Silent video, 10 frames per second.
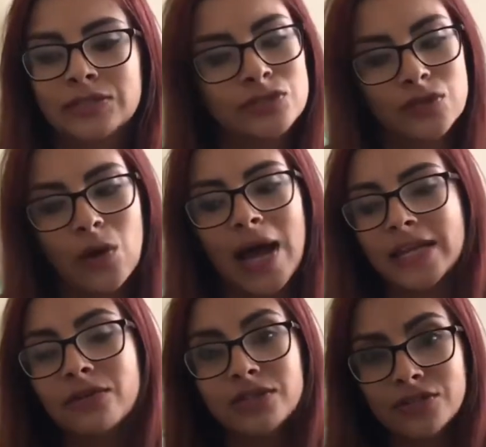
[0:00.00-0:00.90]
So I
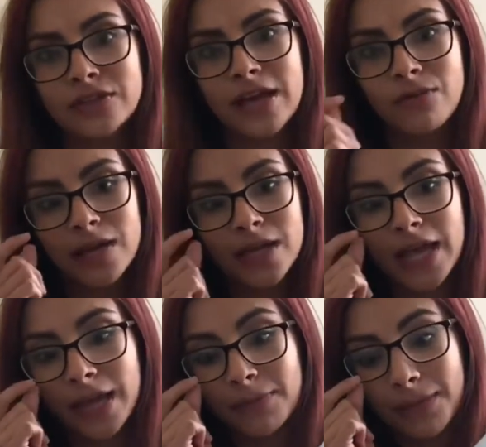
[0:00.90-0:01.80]
didn't return that one,
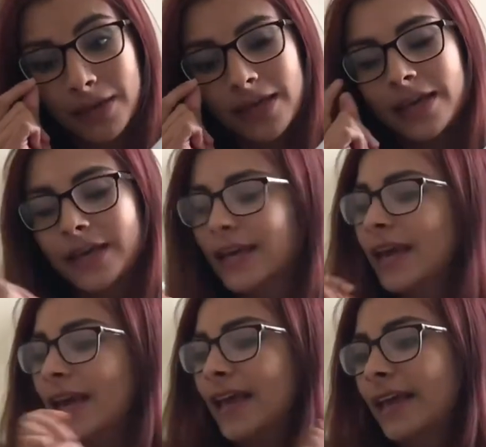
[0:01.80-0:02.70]
and maybe,
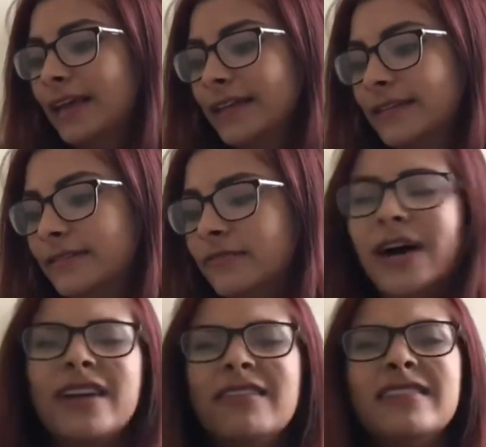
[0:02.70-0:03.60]
well,
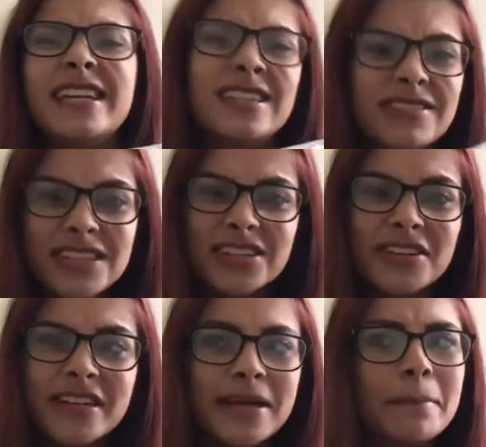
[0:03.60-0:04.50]
I don't need to
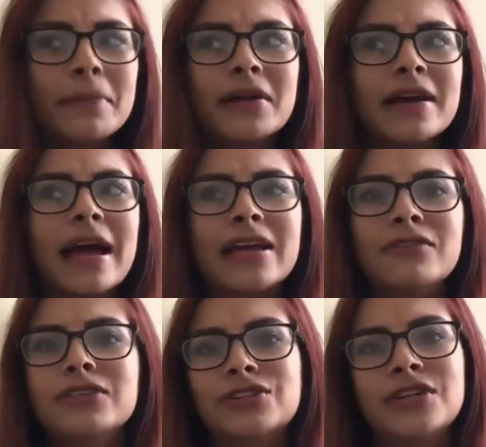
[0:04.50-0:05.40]
return it, but I could
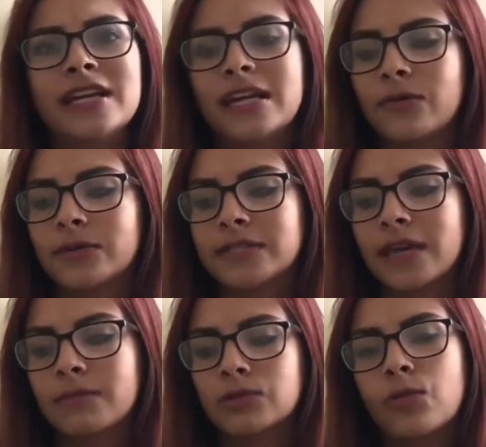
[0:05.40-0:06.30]
return it and always get
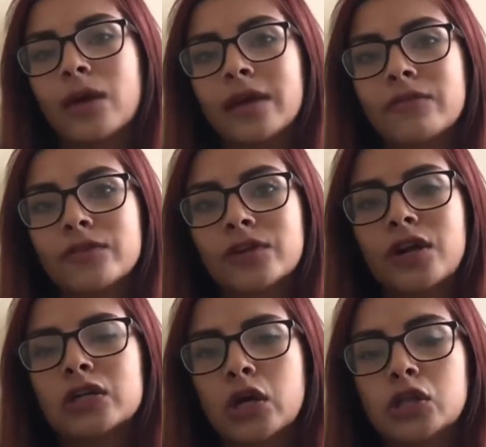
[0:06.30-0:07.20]
him a toy
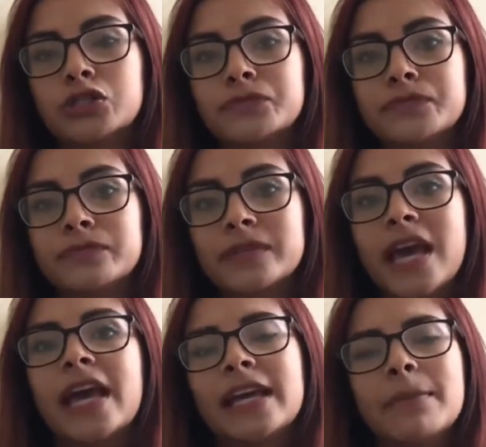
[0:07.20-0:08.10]
for $1
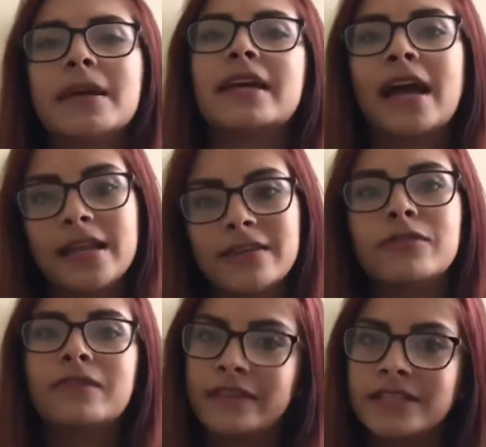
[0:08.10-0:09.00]
and get me a candy
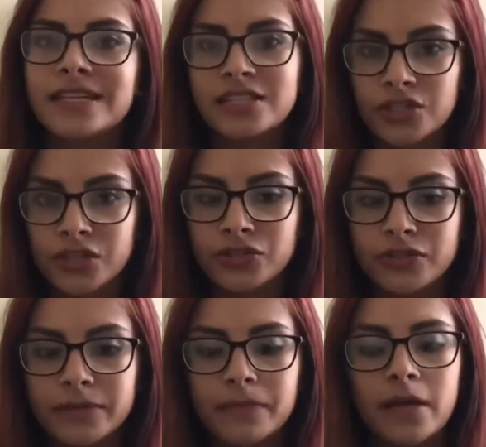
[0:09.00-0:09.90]
for 50 cents at Dollar Tree.